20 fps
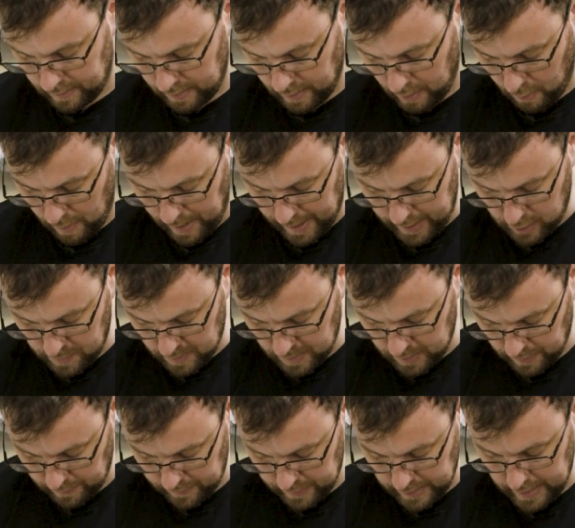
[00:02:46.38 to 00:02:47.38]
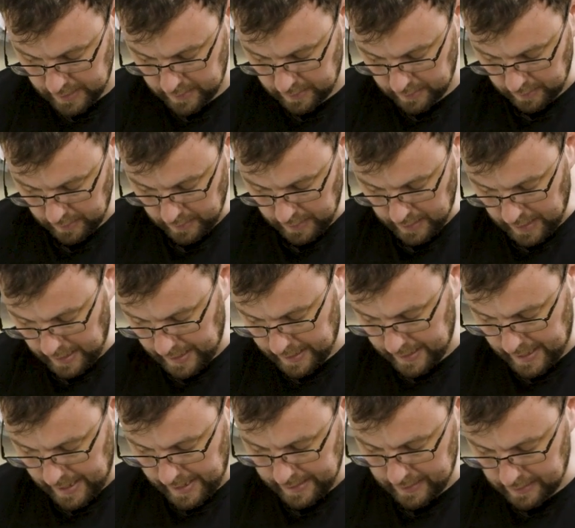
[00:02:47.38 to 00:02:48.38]
arrangement of teeth at
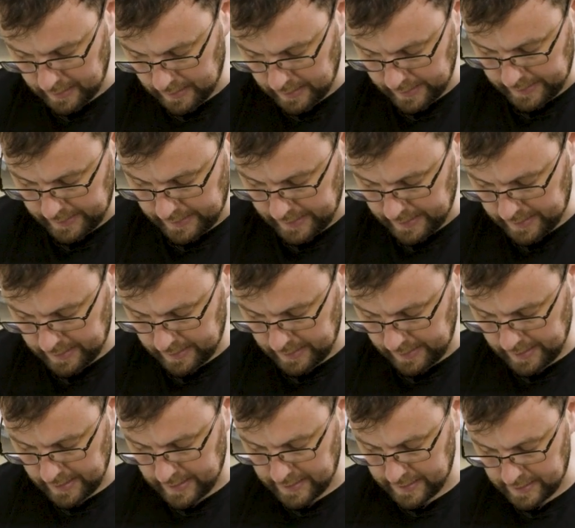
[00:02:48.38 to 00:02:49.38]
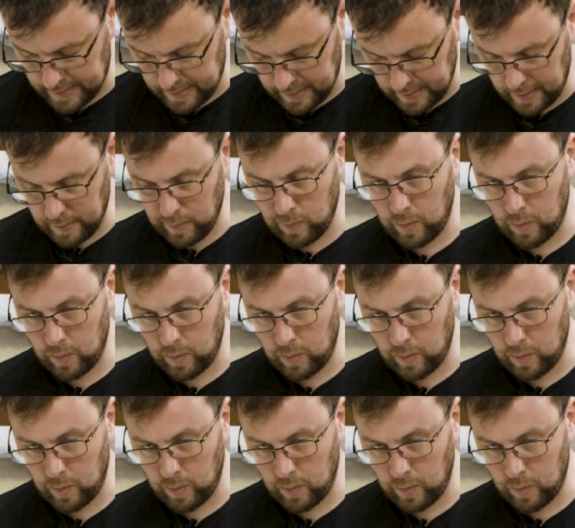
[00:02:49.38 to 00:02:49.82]
an angle like this is